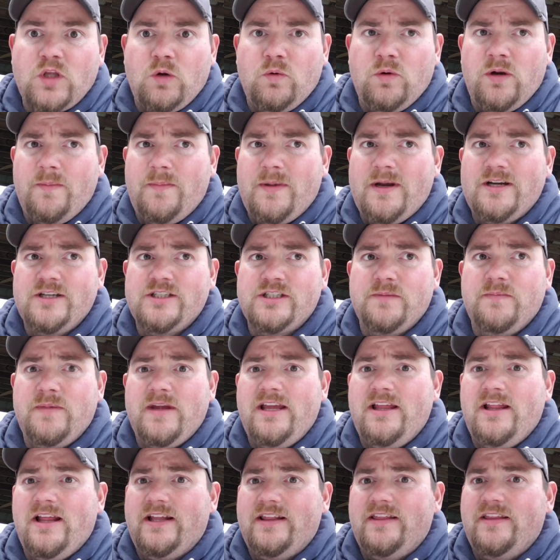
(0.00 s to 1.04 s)
what appears to
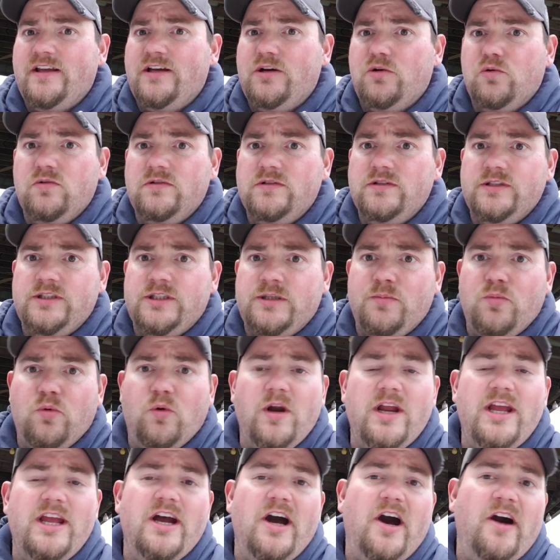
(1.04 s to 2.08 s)
be like the
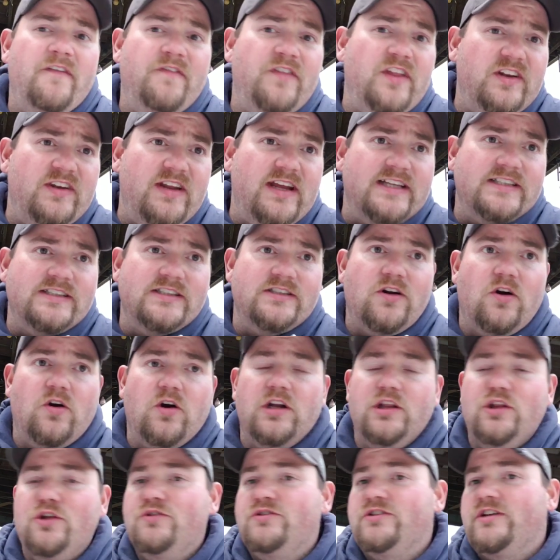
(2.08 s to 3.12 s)
debris of the Death Star.
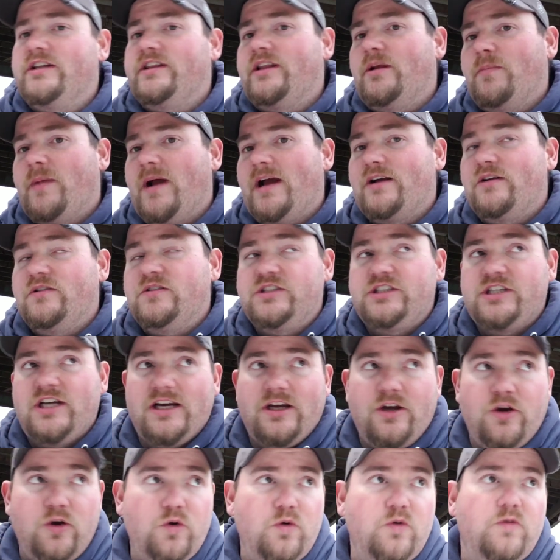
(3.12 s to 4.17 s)
It looks like they're back on
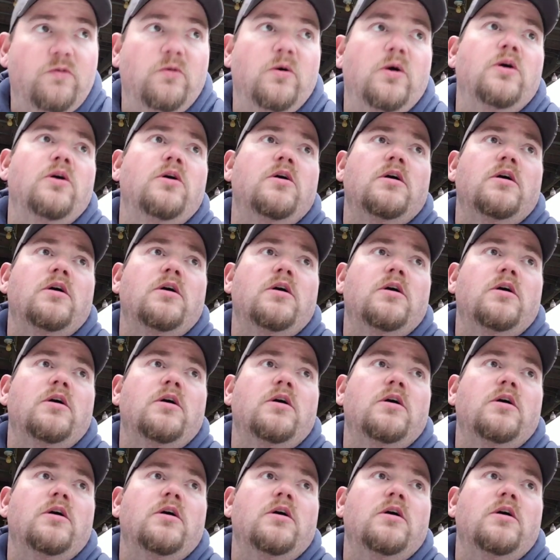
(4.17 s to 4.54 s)
Jakku.